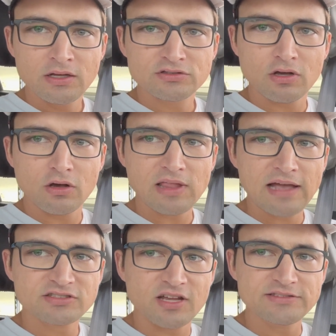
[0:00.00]
So
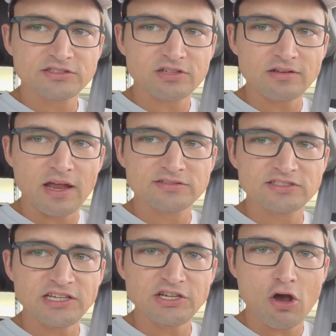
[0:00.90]
last night, Sunday,
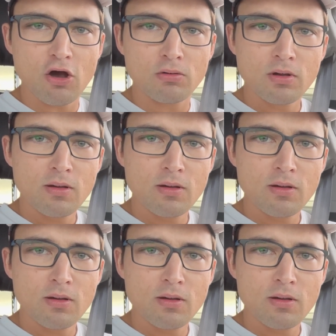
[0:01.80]
CEO